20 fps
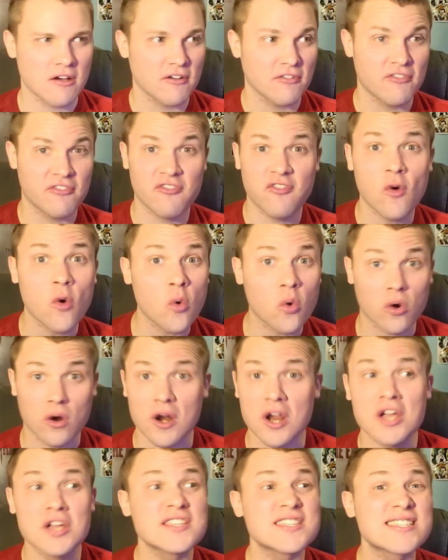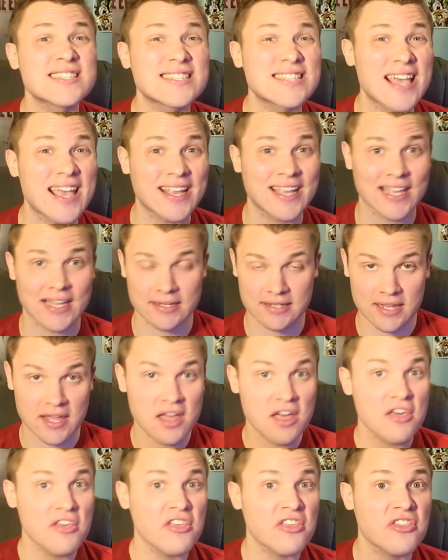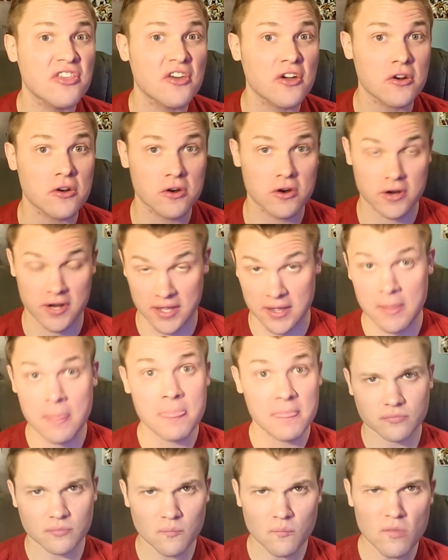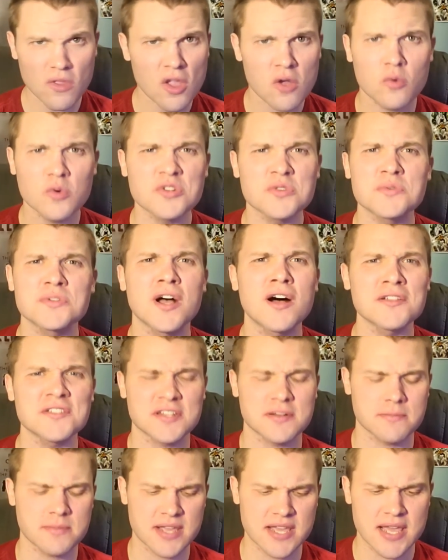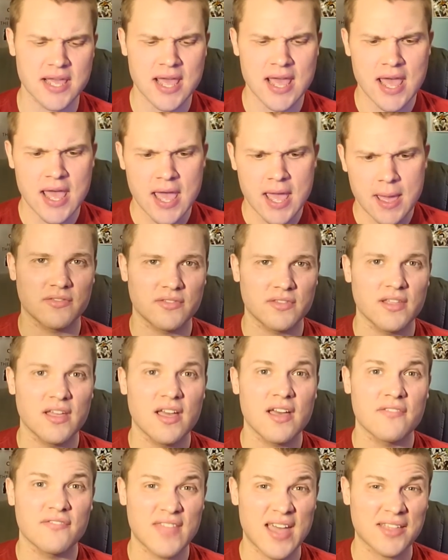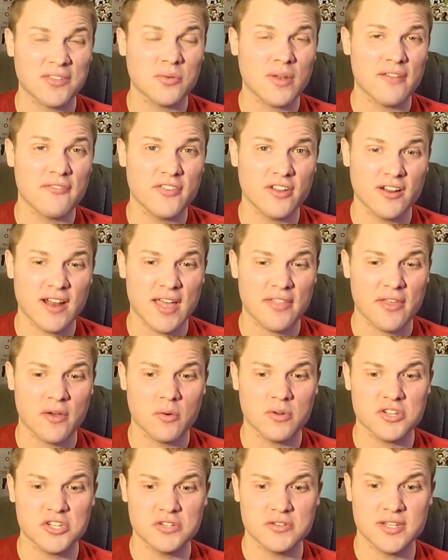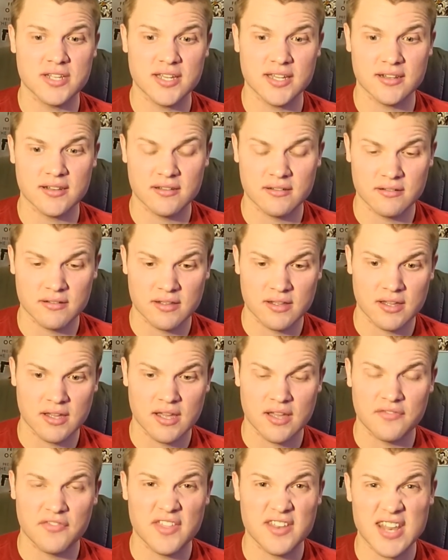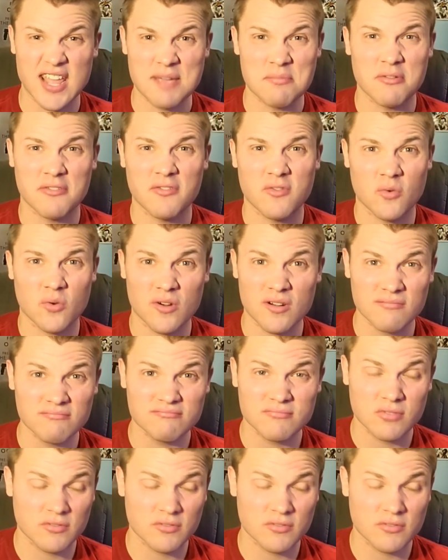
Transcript: Four second third, which was awesome to me. That's when I figured out that what you did the day before,